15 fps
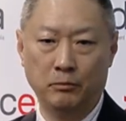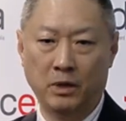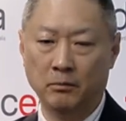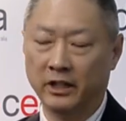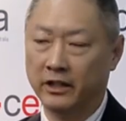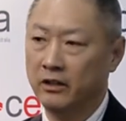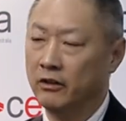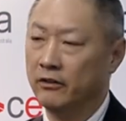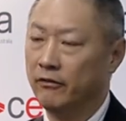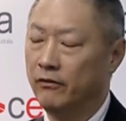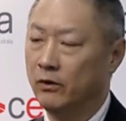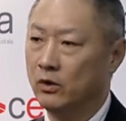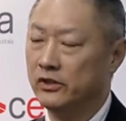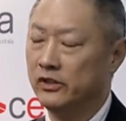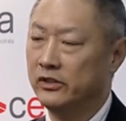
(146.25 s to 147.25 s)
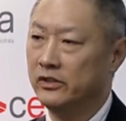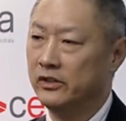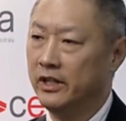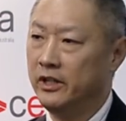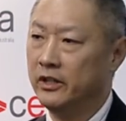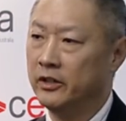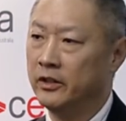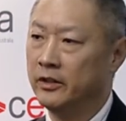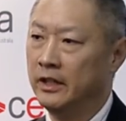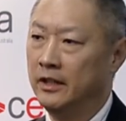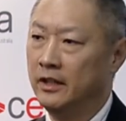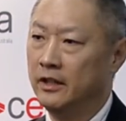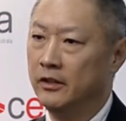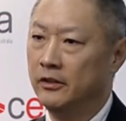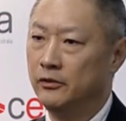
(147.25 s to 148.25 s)
public health forces here
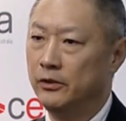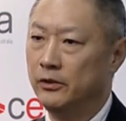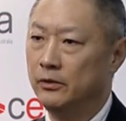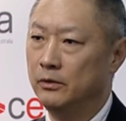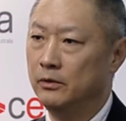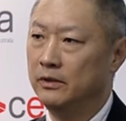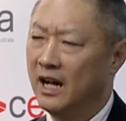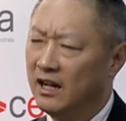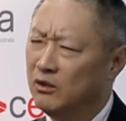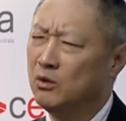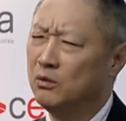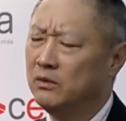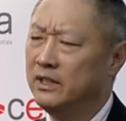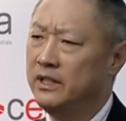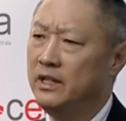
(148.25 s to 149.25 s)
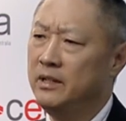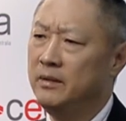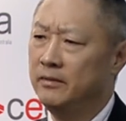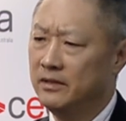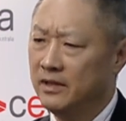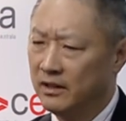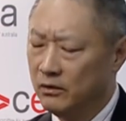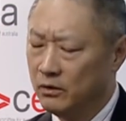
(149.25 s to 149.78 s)
to not only